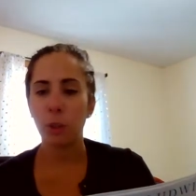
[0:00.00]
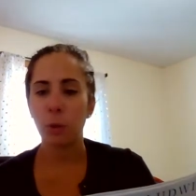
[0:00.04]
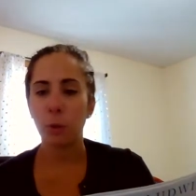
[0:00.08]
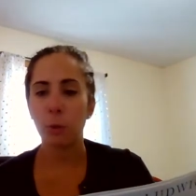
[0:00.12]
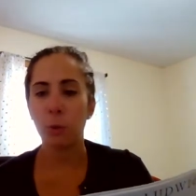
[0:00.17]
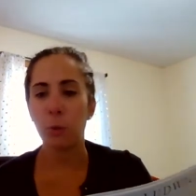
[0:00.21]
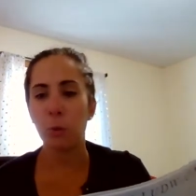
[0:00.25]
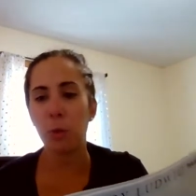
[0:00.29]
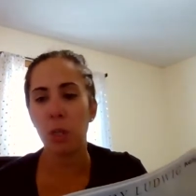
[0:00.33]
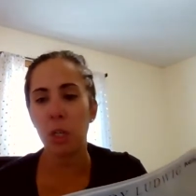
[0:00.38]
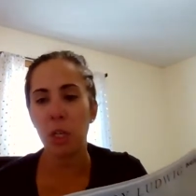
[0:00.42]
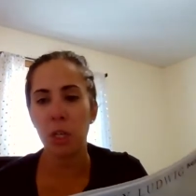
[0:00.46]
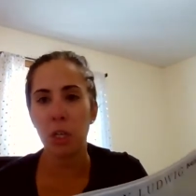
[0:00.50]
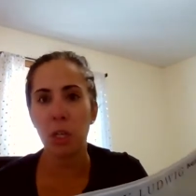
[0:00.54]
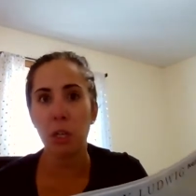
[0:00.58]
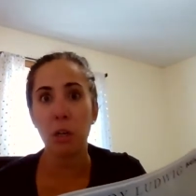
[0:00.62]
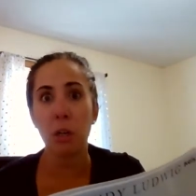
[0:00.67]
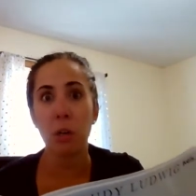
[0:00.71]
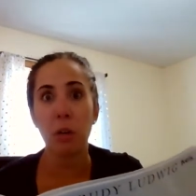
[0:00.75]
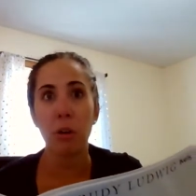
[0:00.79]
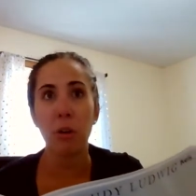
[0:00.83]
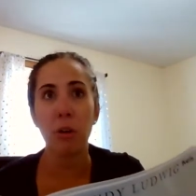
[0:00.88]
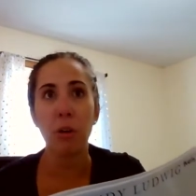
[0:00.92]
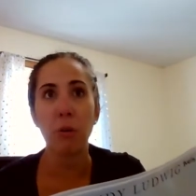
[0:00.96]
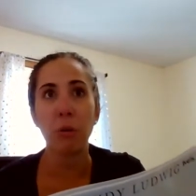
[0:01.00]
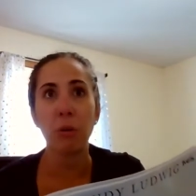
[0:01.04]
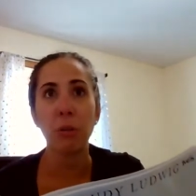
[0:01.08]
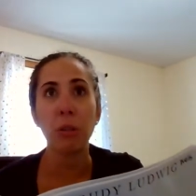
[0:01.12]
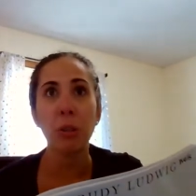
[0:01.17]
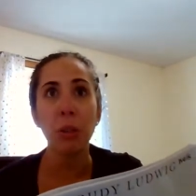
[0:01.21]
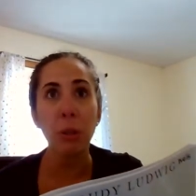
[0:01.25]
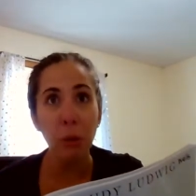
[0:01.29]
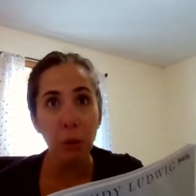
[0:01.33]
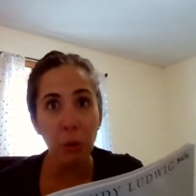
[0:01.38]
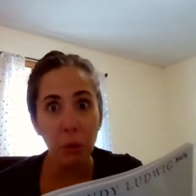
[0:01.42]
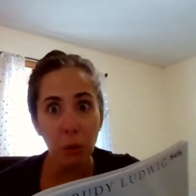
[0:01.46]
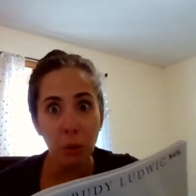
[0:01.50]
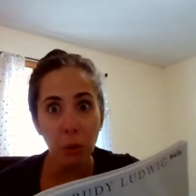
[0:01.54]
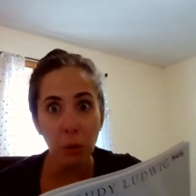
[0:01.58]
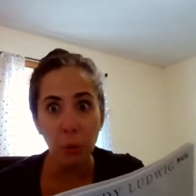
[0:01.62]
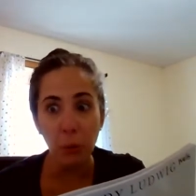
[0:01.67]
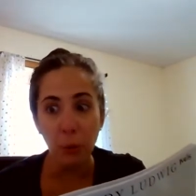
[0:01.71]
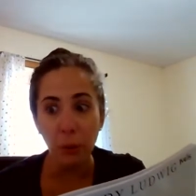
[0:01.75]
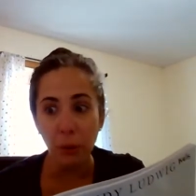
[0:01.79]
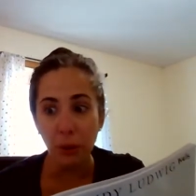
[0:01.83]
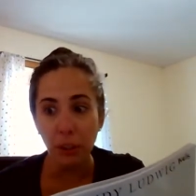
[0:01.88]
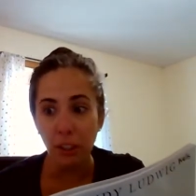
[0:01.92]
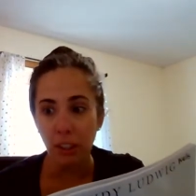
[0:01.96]
Whoa,
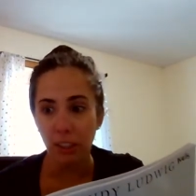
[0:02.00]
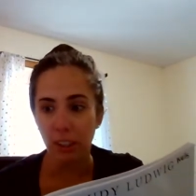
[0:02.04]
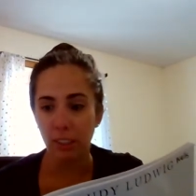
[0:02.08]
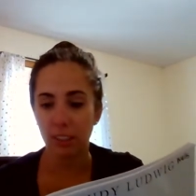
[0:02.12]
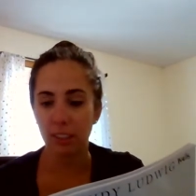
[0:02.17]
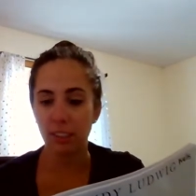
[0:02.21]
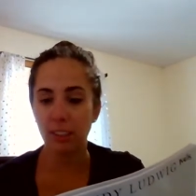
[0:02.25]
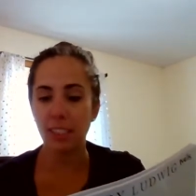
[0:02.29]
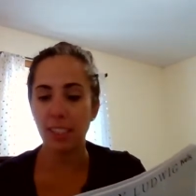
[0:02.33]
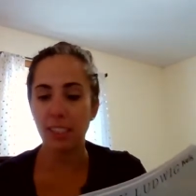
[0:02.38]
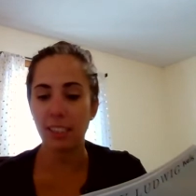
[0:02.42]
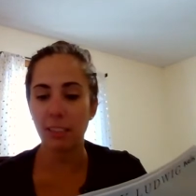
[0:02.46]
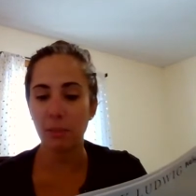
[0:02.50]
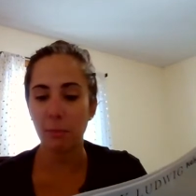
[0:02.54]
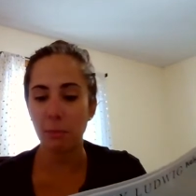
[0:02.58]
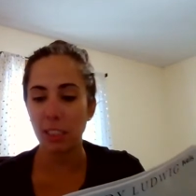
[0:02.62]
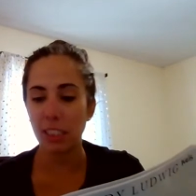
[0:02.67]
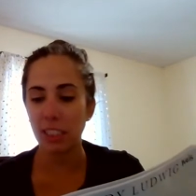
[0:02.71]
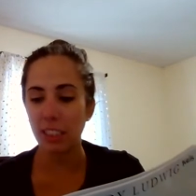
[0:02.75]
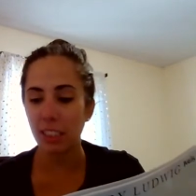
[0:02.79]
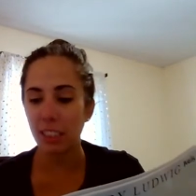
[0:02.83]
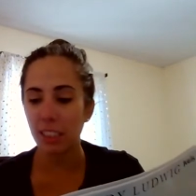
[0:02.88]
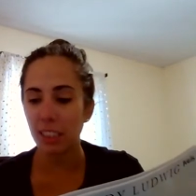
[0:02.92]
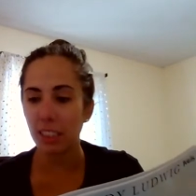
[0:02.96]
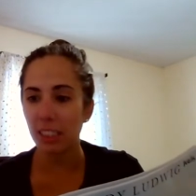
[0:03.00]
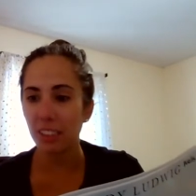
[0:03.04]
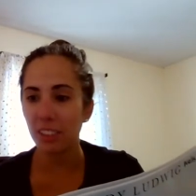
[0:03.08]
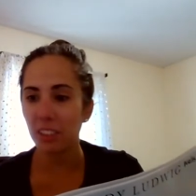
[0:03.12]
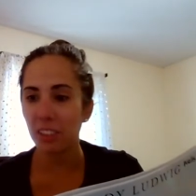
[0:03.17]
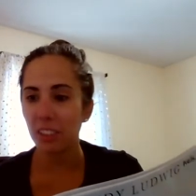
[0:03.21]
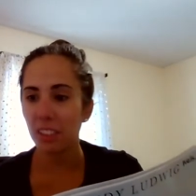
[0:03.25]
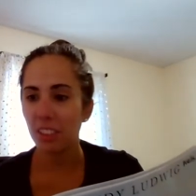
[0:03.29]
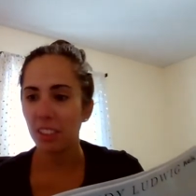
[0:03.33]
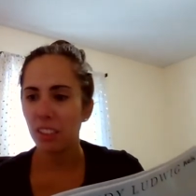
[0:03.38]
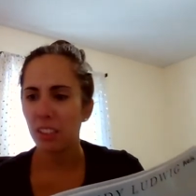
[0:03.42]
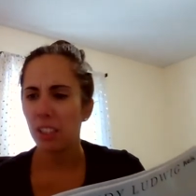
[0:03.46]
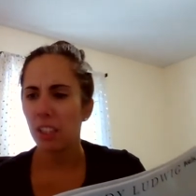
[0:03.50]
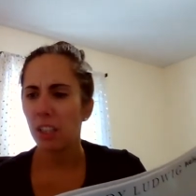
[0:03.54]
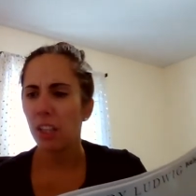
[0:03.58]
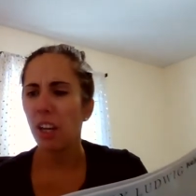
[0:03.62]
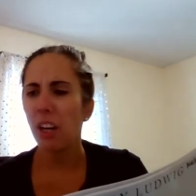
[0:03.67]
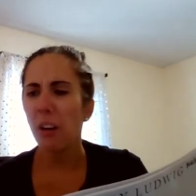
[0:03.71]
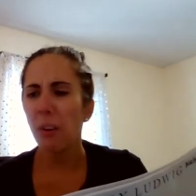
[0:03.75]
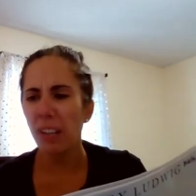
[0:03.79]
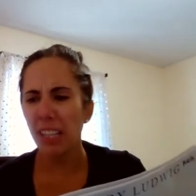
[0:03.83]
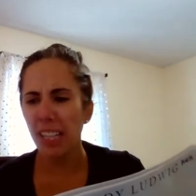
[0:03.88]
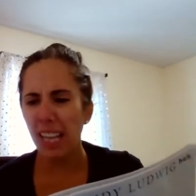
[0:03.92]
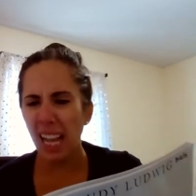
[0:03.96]
cool, says Emilio.
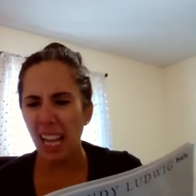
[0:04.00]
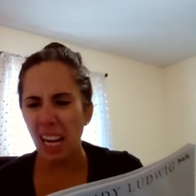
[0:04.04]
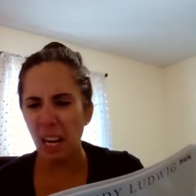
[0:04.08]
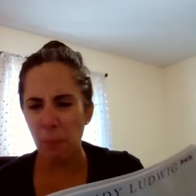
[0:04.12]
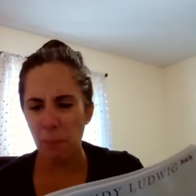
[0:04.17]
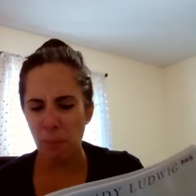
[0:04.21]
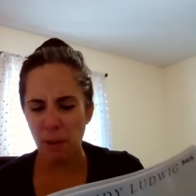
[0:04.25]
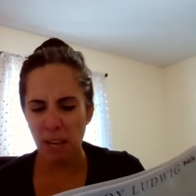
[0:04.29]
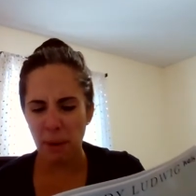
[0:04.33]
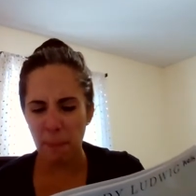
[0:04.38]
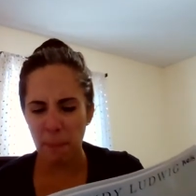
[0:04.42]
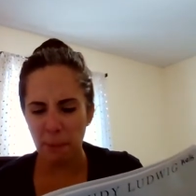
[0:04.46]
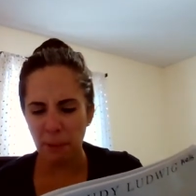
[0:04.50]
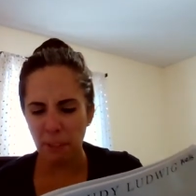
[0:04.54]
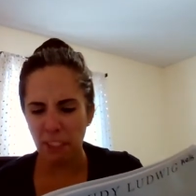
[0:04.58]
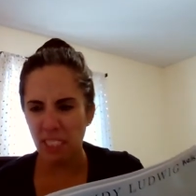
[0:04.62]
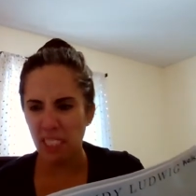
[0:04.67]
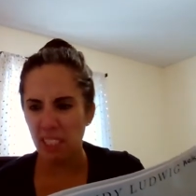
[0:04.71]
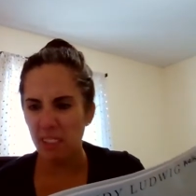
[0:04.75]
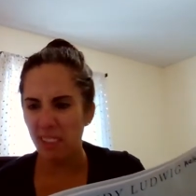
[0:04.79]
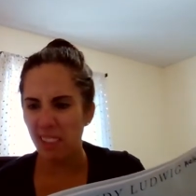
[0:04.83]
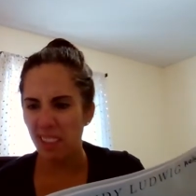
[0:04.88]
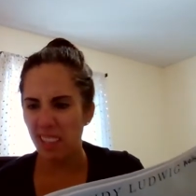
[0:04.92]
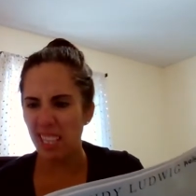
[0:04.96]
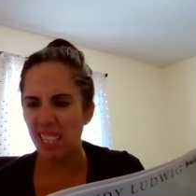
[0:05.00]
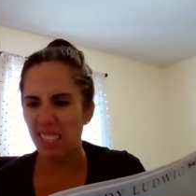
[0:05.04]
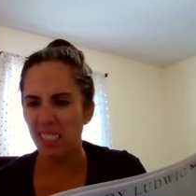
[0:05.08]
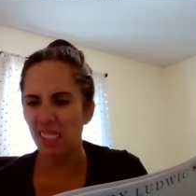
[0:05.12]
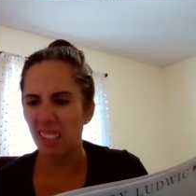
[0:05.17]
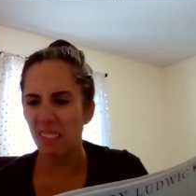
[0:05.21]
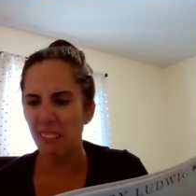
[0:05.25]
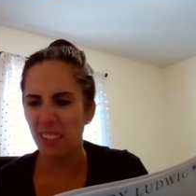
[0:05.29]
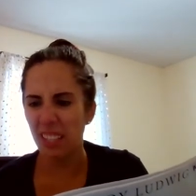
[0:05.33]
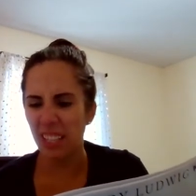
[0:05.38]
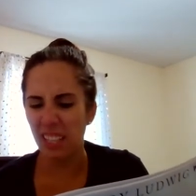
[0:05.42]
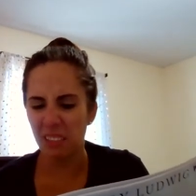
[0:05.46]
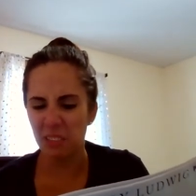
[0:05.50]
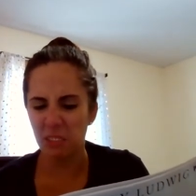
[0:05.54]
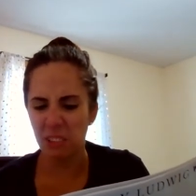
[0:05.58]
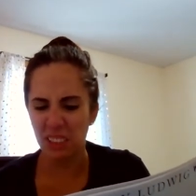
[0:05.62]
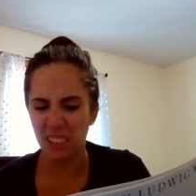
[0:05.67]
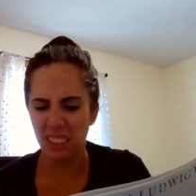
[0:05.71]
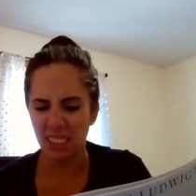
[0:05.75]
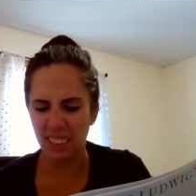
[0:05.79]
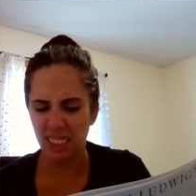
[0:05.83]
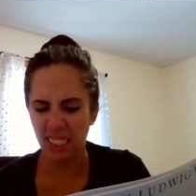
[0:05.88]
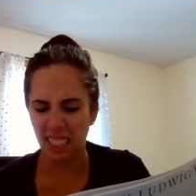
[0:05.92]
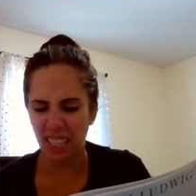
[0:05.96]
What kind of people do you think live in
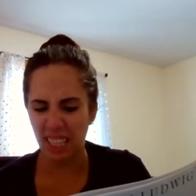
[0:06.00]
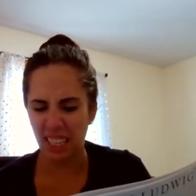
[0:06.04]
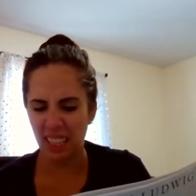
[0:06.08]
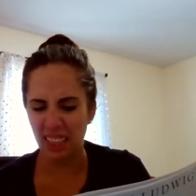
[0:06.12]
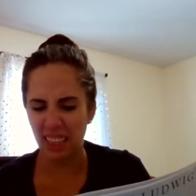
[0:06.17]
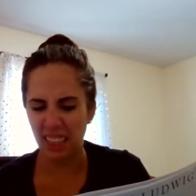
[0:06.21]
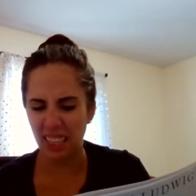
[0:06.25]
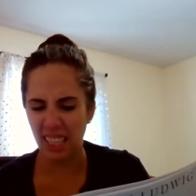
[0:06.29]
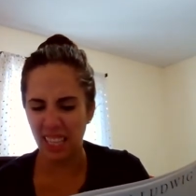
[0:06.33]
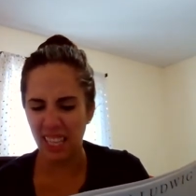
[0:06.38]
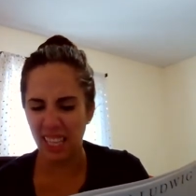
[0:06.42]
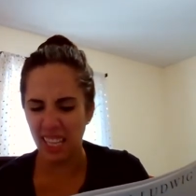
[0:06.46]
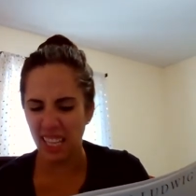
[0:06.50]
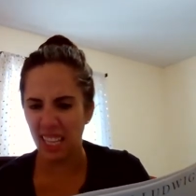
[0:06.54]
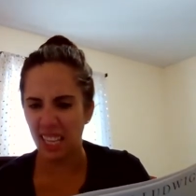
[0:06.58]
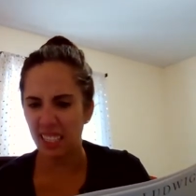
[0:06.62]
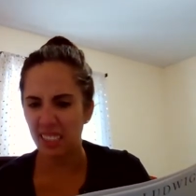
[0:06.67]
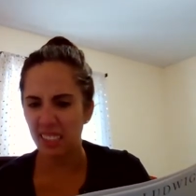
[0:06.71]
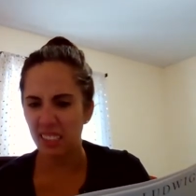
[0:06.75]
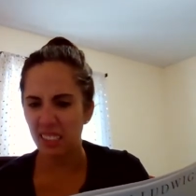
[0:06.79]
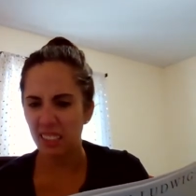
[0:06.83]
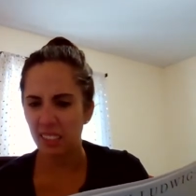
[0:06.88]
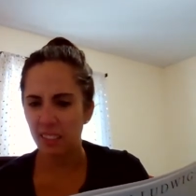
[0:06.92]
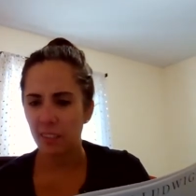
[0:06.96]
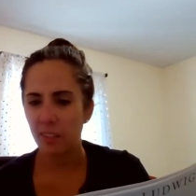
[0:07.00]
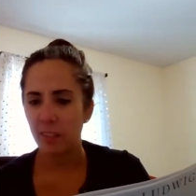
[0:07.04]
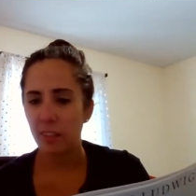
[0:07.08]
houses like that?